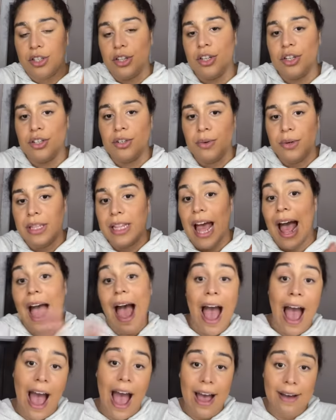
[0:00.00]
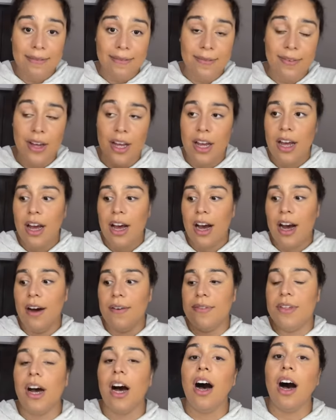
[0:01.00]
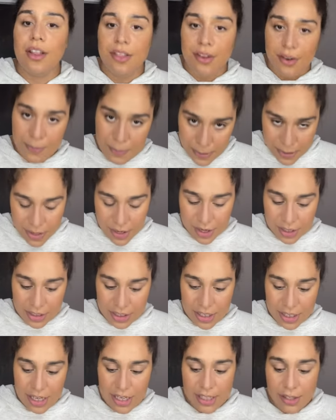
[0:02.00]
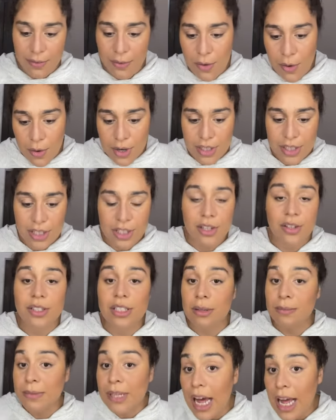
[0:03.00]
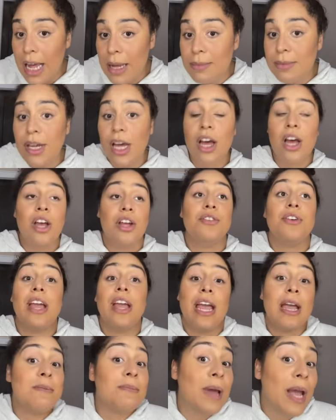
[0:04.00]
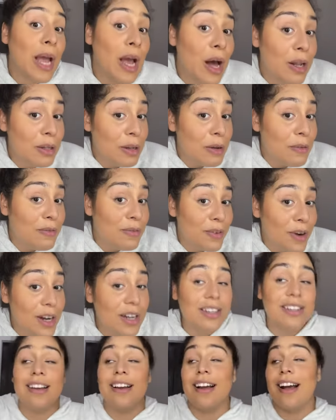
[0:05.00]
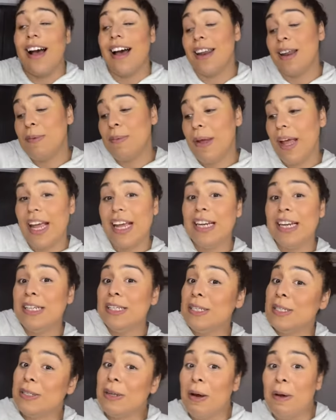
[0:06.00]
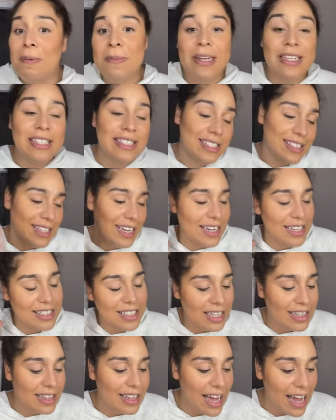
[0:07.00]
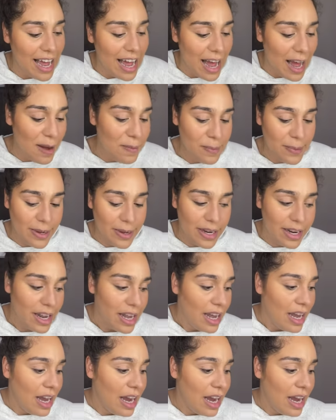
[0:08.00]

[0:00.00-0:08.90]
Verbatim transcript: So they're doing the half of the other production. Because of course, you know, sometimes you can't pay all up front. You gotta pay in installments. Things like that happen.